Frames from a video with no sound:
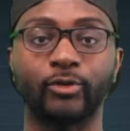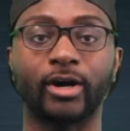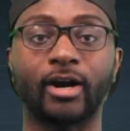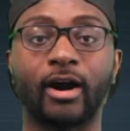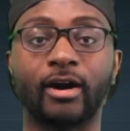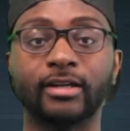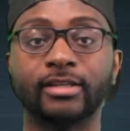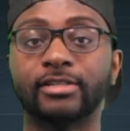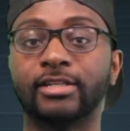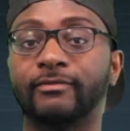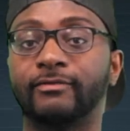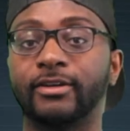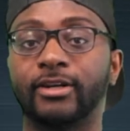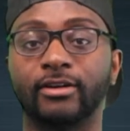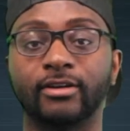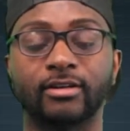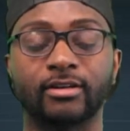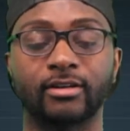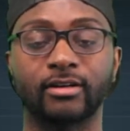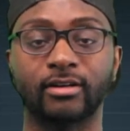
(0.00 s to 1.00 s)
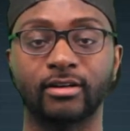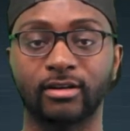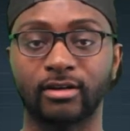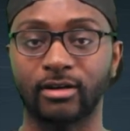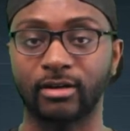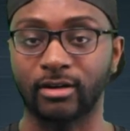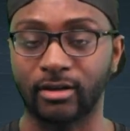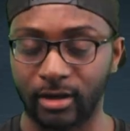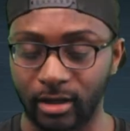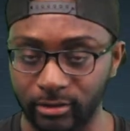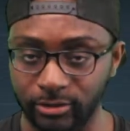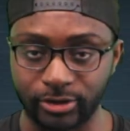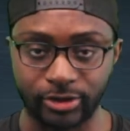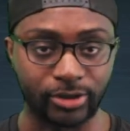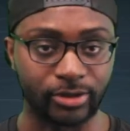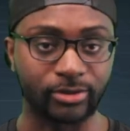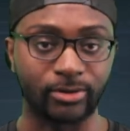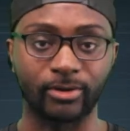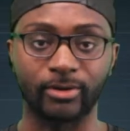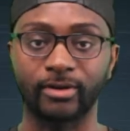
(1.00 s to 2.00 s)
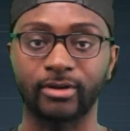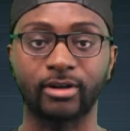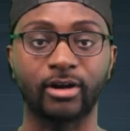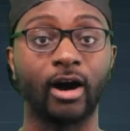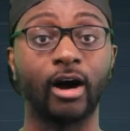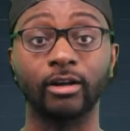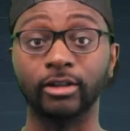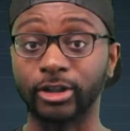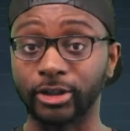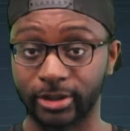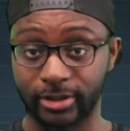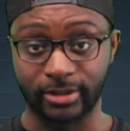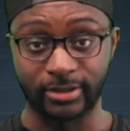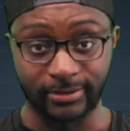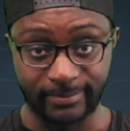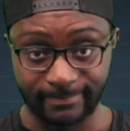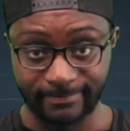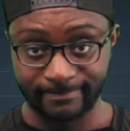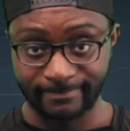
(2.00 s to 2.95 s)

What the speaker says: regardless of their culture or color.